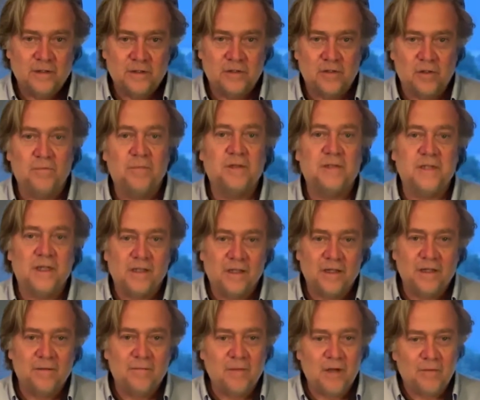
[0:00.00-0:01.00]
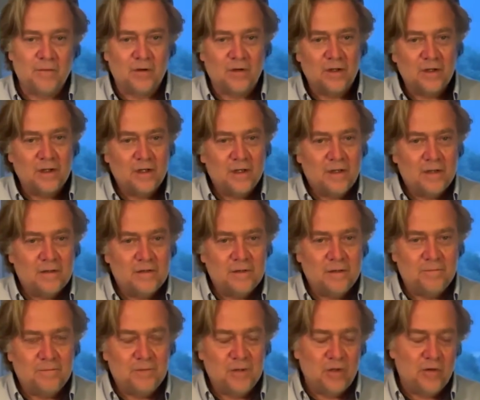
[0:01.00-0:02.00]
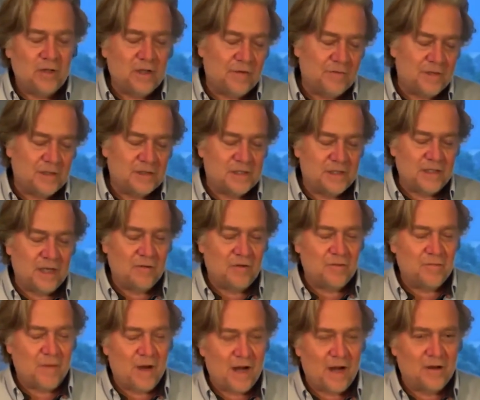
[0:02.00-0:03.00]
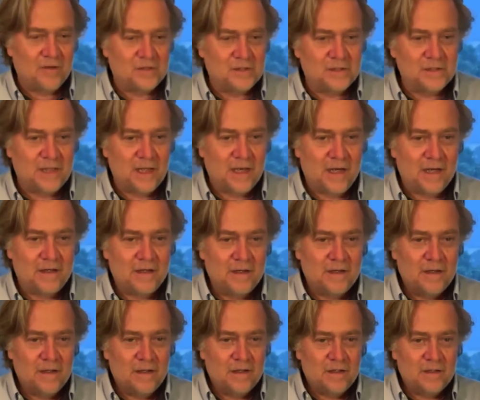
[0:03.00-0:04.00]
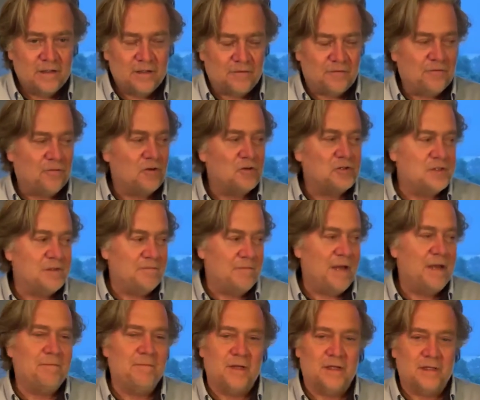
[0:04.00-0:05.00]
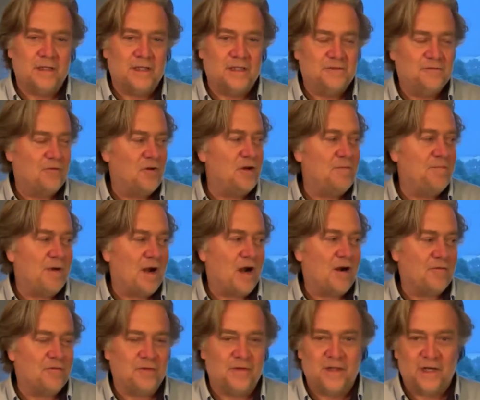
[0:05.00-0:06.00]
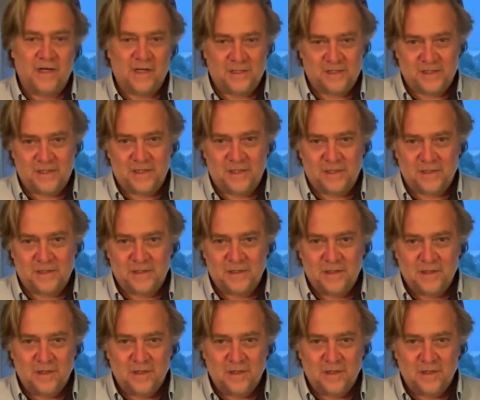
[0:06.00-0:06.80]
So particularly, remember, the beauty of this today with Miles is that the First Amendment is very powerful in the United States.